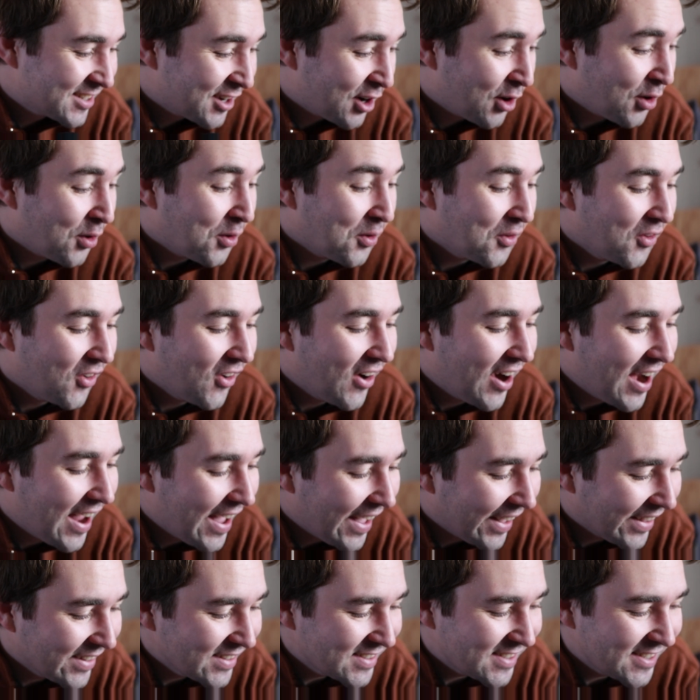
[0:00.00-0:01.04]

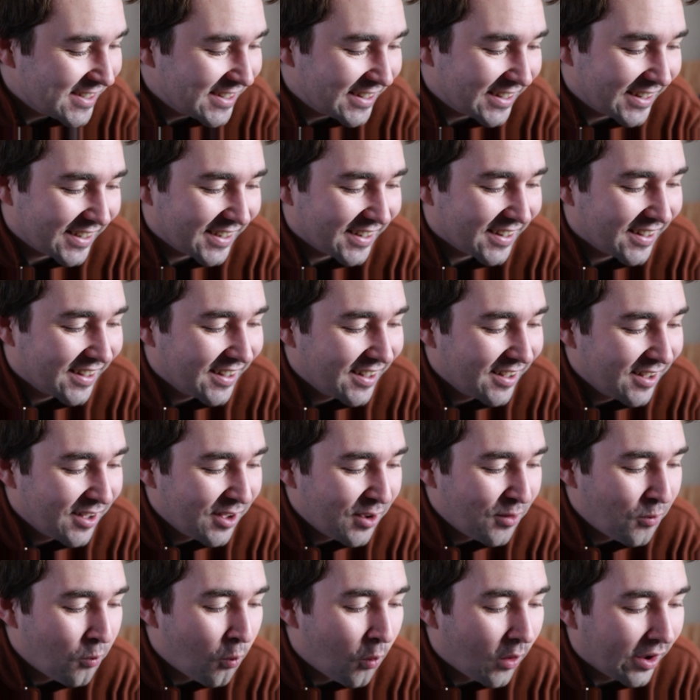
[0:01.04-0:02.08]
crazy.
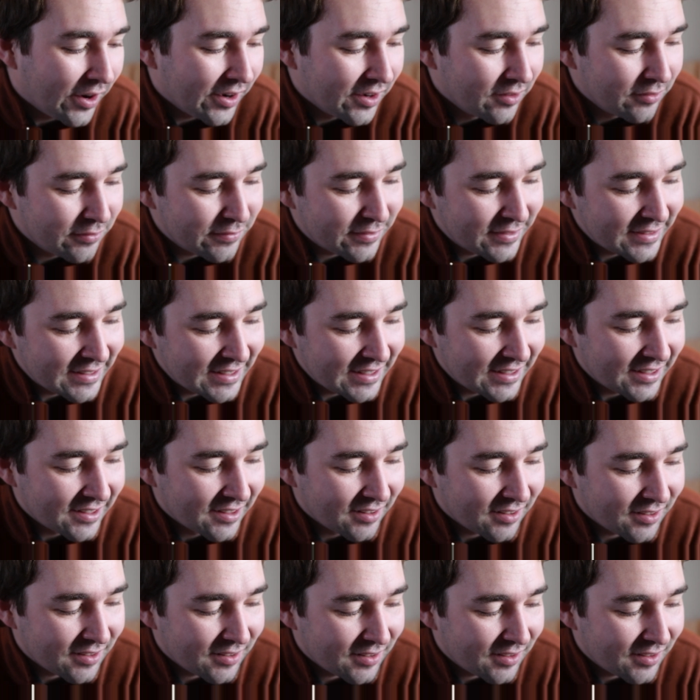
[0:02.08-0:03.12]
One of the